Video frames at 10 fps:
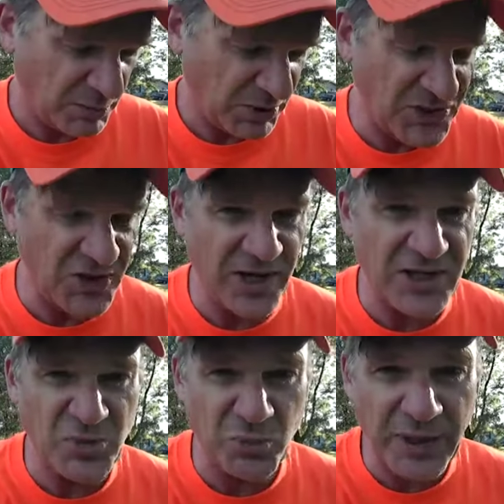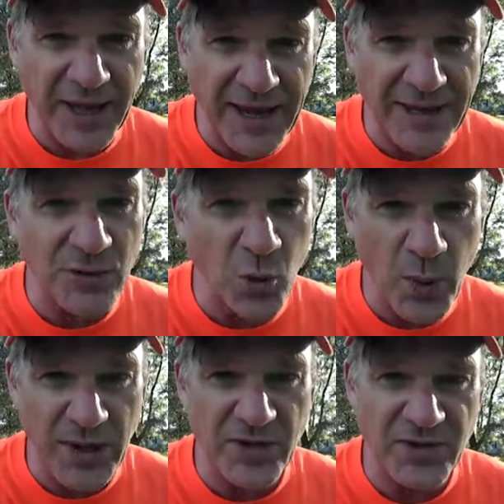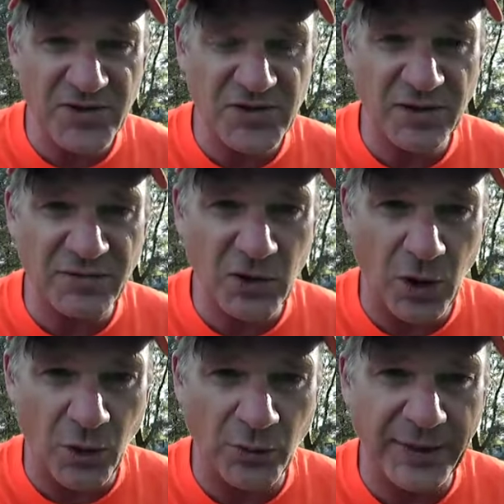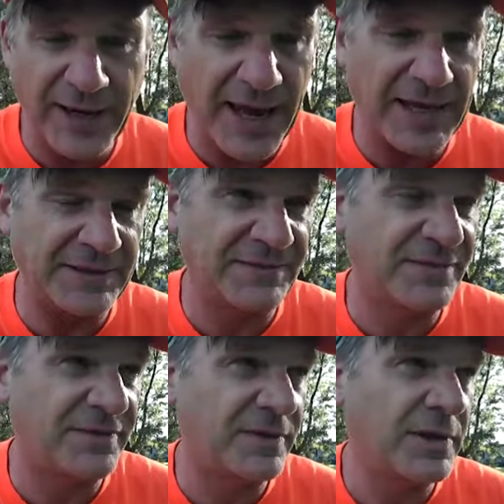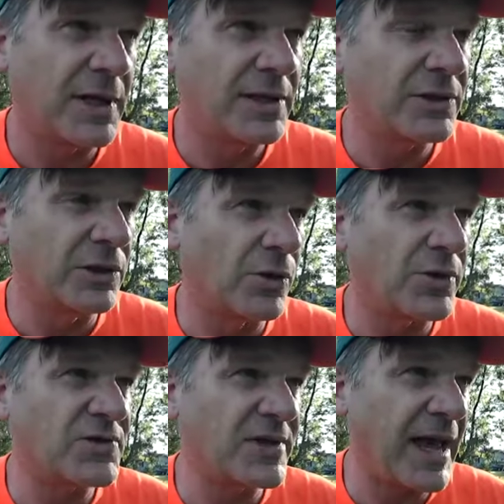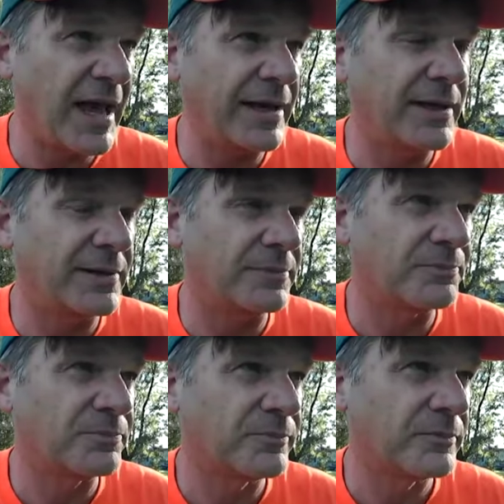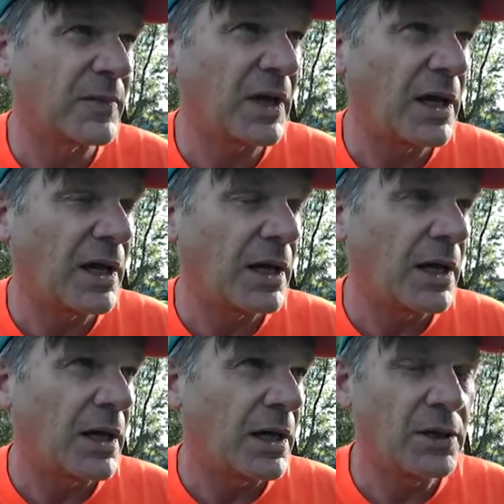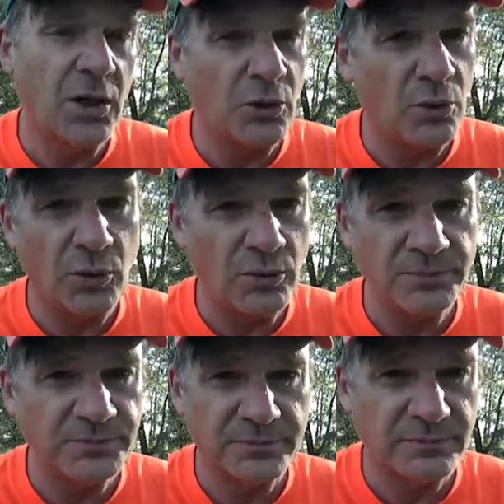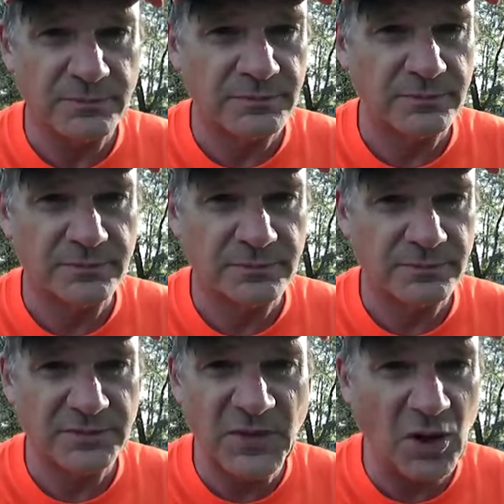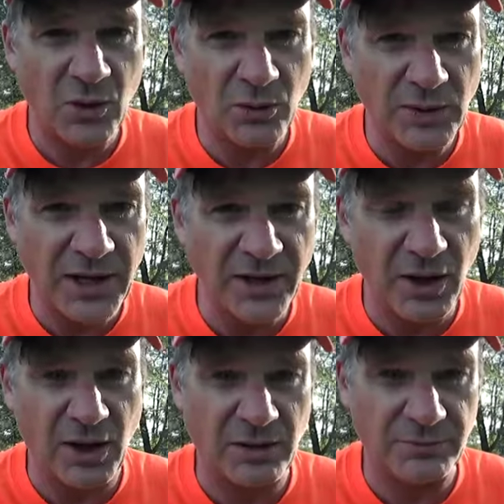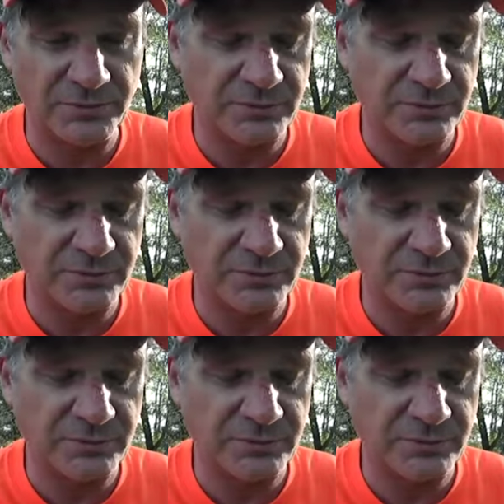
Does it explain the weirdness of your own life? Dolores Cannon. No. No, not at all.